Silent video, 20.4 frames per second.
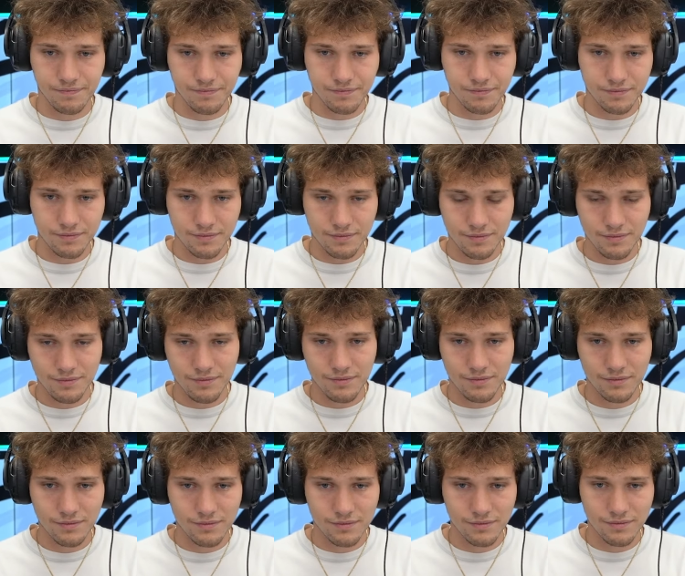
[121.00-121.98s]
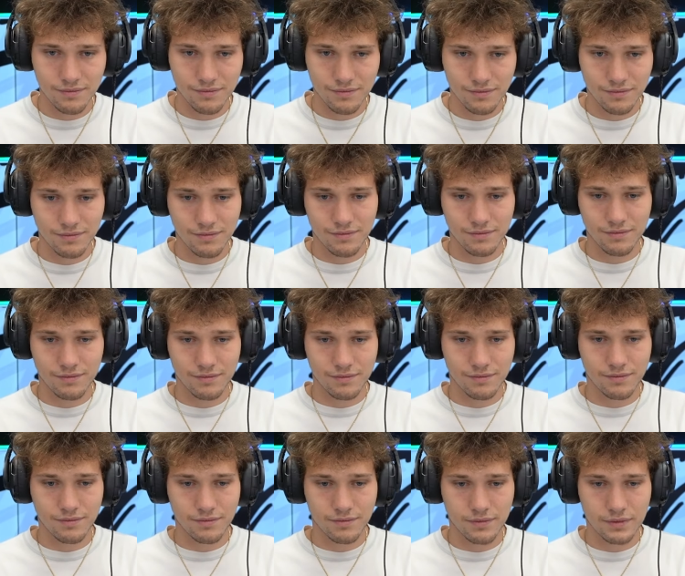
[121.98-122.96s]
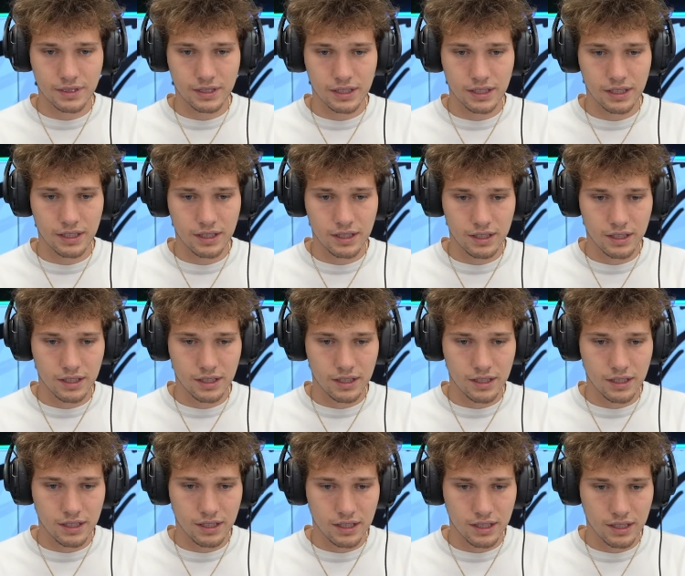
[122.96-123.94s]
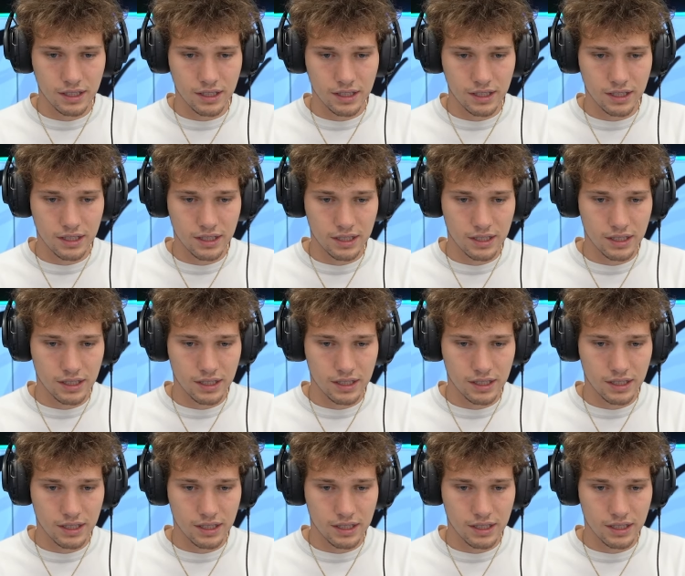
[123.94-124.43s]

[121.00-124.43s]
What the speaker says: (no one is talking)